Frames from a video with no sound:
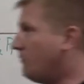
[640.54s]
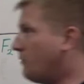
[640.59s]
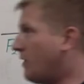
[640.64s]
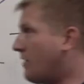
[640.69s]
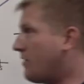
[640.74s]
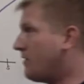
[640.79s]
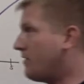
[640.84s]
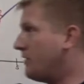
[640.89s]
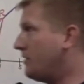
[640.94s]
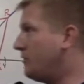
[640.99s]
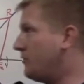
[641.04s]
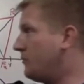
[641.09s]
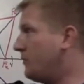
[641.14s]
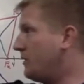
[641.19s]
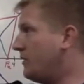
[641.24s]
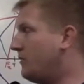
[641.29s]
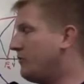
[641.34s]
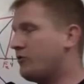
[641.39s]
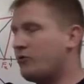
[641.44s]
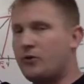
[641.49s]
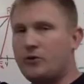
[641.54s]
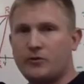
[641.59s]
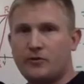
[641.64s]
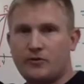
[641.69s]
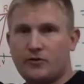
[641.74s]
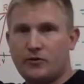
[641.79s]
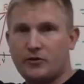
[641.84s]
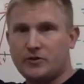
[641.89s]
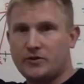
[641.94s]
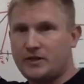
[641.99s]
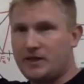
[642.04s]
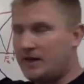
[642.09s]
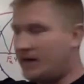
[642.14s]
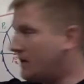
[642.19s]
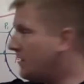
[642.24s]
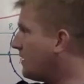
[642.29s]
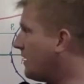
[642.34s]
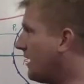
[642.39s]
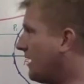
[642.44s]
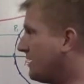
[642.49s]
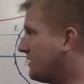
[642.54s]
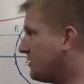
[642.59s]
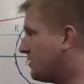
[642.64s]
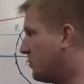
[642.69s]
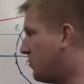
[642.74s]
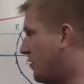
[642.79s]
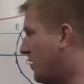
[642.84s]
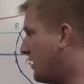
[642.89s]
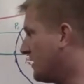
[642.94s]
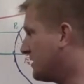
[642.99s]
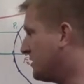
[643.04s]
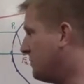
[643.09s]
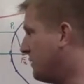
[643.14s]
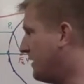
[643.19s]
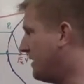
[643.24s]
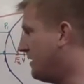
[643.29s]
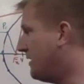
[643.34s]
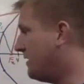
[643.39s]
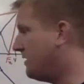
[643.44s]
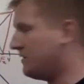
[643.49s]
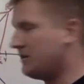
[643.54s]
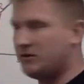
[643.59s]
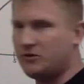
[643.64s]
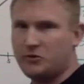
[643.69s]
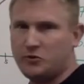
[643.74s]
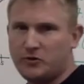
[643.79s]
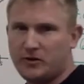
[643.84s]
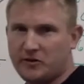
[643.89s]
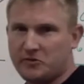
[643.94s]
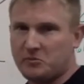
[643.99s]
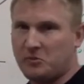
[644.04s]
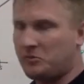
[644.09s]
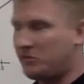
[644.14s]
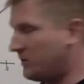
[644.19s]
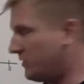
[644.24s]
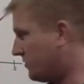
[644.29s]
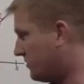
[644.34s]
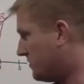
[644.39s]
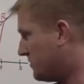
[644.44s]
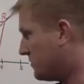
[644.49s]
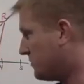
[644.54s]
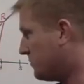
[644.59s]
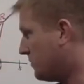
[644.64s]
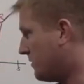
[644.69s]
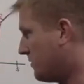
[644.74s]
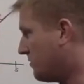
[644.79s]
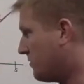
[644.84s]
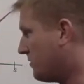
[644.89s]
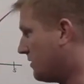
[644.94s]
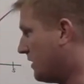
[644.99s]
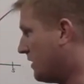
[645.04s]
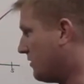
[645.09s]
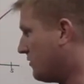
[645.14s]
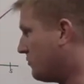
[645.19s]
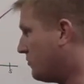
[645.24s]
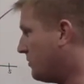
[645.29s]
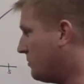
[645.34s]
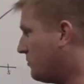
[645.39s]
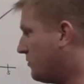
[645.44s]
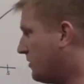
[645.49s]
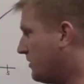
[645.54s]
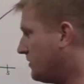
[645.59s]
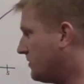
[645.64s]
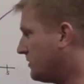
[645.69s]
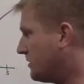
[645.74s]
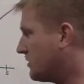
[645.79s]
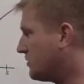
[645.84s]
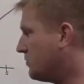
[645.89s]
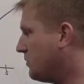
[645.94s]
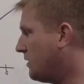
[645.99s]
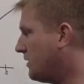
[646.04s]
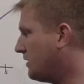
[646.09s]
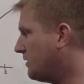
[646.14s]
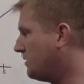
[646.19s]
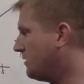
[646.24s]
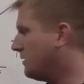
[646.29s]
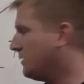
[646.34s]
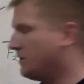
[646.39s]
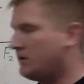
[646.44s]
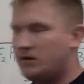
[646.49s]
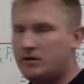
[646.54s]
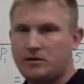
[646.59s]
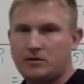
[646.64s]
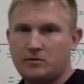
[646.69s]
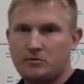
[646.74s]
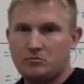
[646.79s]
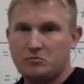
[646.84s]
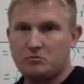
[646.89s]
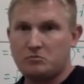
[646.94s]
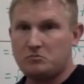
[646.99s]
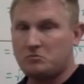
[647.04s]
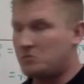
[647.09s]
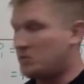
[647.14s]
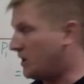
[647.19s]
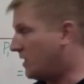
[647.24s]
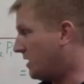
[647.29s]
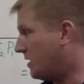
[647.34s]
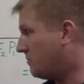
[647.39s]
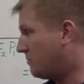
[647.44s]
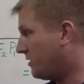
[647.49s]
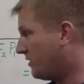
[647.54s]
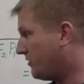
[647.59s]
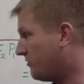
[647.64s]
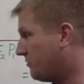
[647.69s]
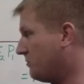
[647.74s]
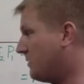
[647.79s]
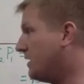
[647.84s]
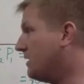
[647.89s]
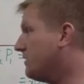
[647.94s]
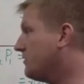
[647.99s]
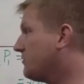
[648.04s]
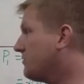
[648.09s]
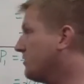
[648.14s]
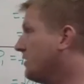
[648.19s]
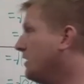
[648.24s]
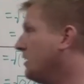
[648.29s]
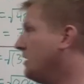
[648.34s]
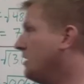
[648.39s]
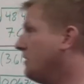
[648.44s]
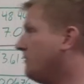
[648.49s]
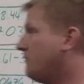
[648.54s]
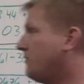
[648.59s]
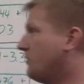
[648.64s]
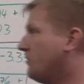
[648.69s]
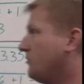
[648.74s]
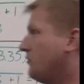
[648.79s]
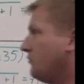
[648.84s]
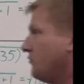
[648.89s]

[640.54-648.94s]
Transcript: rather than doing the square root of 13, I just approximated it to two decimal places with 3.61 plus or minus for the two